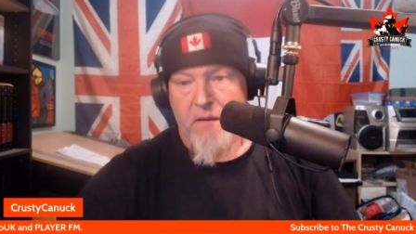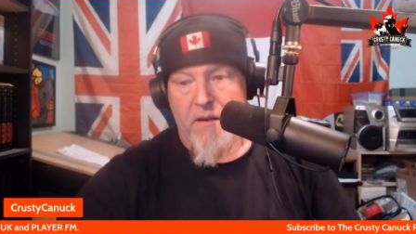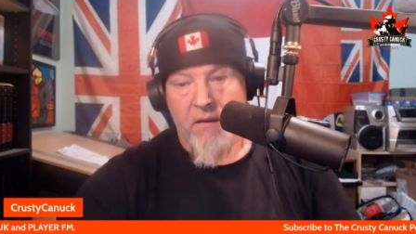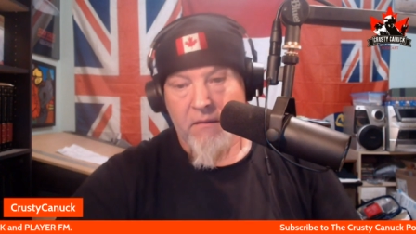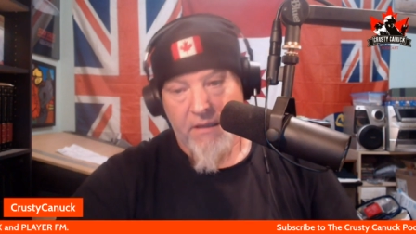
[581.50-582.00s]

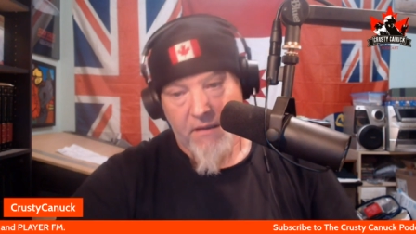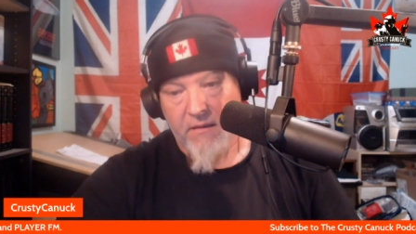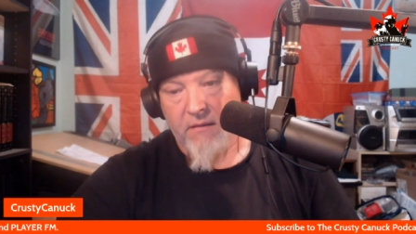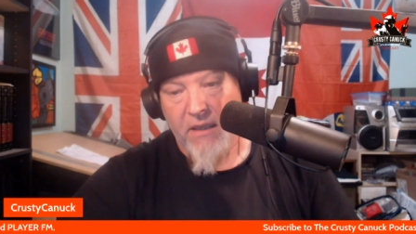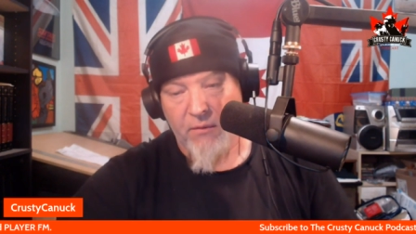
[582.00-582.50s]
You know, like
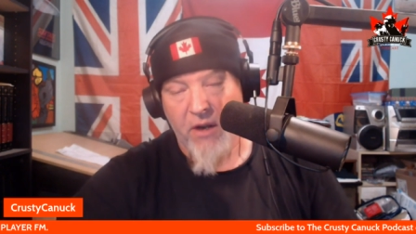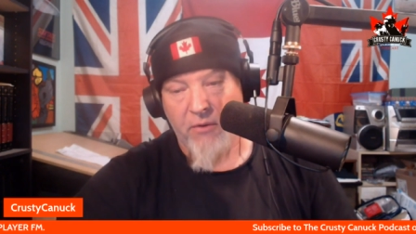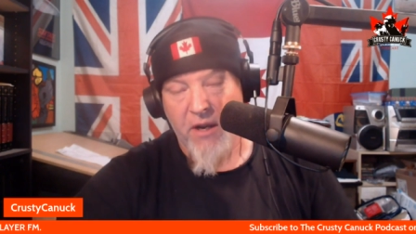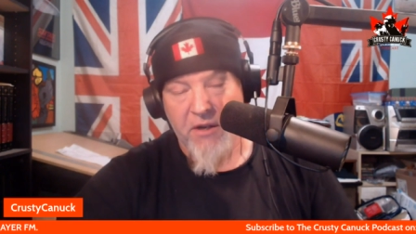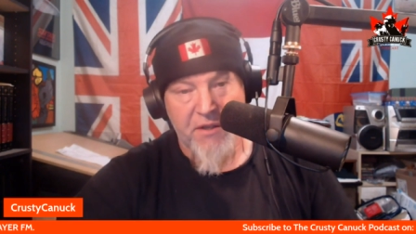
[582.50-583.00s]
eh, like Red
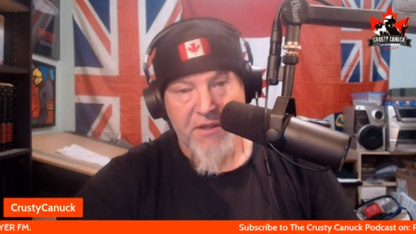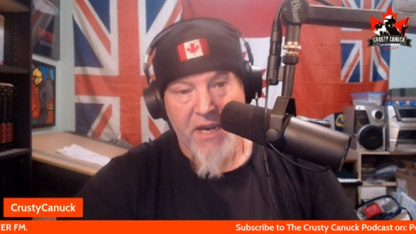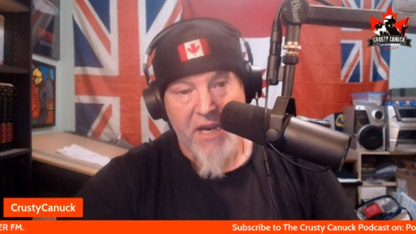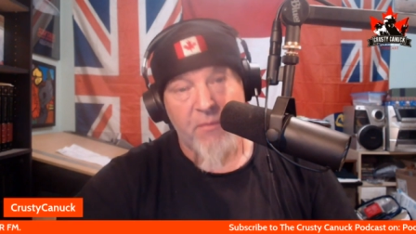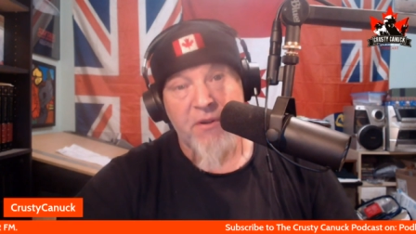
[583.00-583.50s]
Green used to
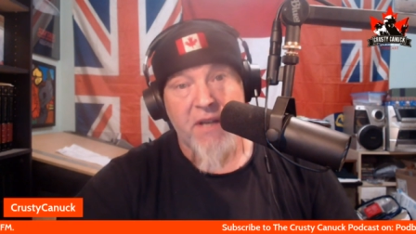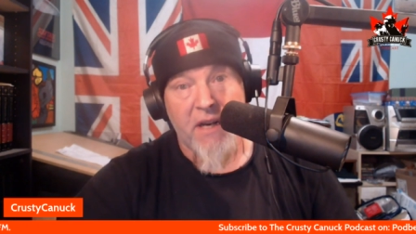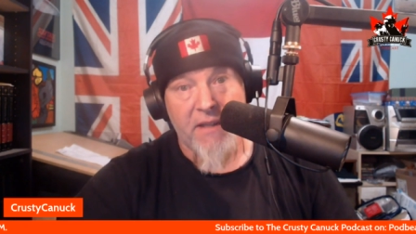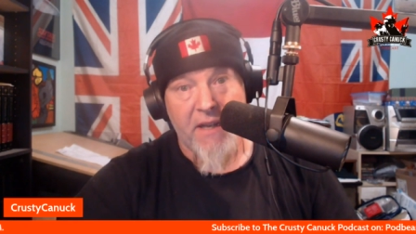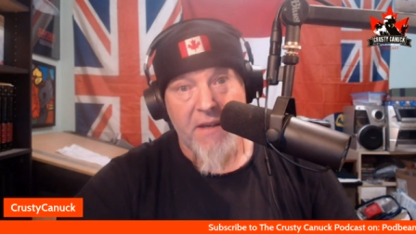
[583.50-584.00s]
say, keep your stick on the